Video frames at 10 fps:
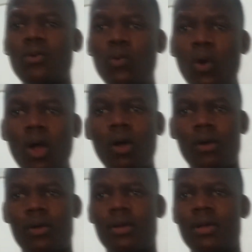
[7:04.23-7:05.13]

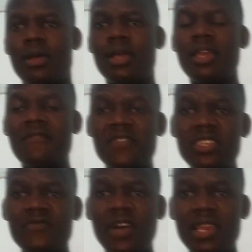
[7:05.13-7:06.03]
war if
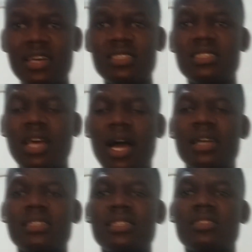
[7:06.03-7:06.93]
this finance
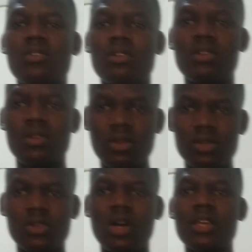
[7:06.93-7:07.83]
act is
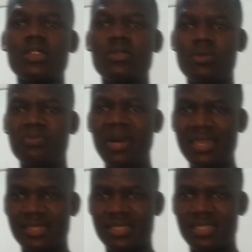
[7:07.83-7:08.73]
not going to be
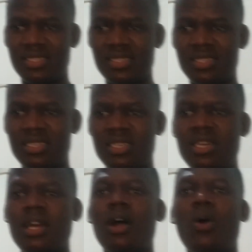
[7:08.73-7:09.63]
passed.
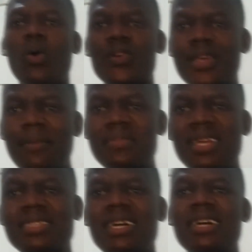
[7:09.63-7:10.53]
Okiya
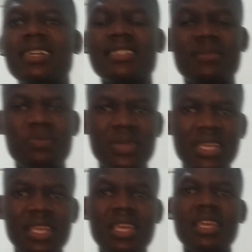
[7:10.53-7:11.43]
Mtata is
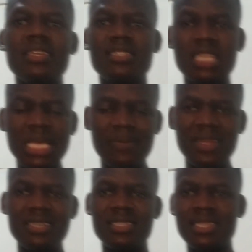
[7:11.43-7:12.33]
bringing
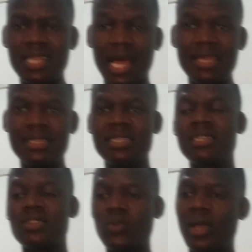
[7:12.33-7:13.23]
sleepless night
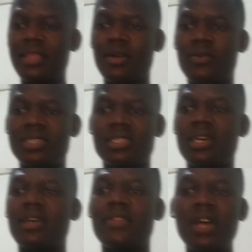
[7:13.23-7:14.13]
to Kenya
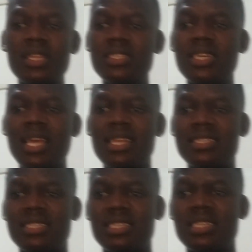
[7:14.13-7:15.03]
Kwanza. That is the
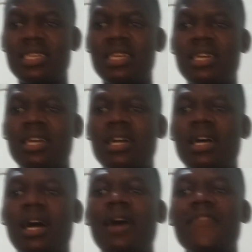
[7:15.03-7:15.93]
reality.
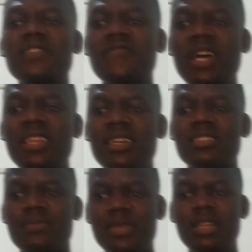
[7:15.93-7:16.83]
And this
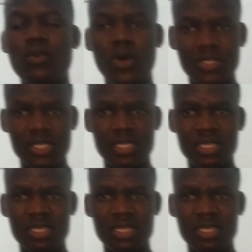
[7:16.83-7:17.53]
finance bill was,